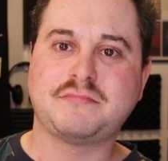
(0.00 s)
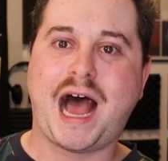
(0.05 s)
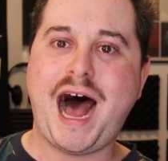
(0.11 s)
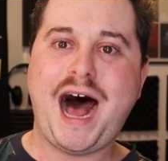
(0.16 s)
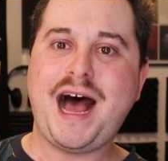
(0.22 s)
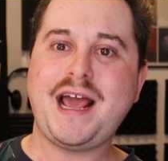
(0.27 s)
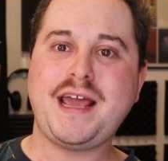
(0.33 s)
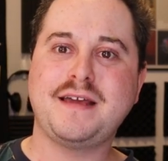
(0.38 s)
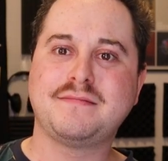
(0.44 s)

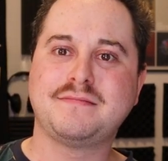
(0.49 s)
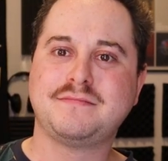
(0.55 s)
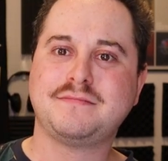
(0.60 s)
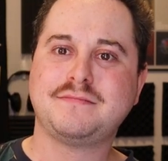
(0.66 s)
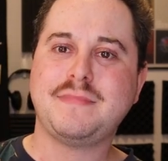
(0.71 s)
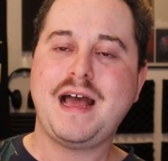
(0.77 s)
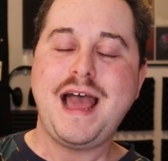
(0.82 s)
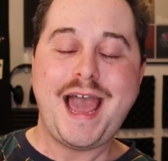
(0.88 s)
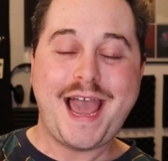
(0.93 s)
hi?
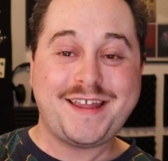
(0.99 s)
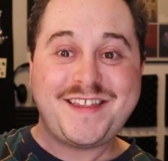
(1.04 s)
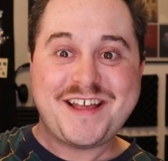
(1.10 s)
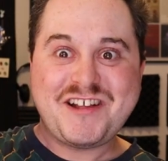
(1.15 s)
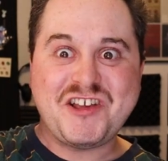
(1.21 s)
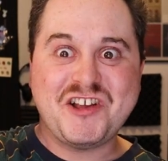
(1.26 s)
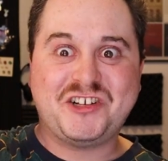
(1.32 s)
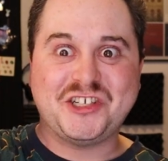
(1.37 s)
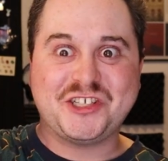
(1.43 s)
And
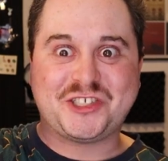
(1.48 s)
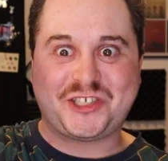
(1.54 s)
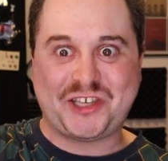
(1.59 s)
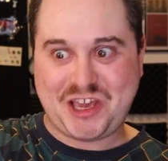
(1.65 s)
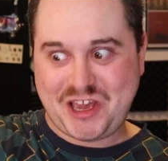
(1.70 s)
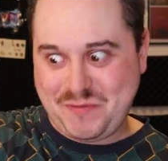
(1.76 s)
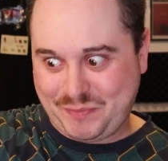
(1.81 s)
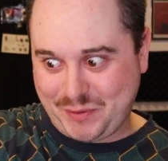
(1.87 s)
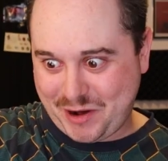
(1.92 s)
then you just
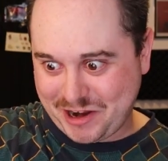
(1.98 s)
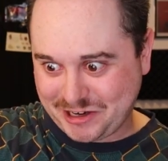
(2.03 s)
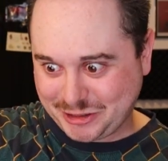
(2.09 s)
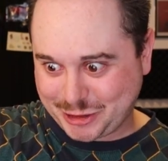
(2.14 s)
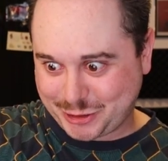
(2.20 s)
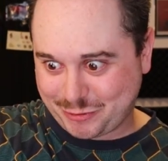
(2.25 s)
keep on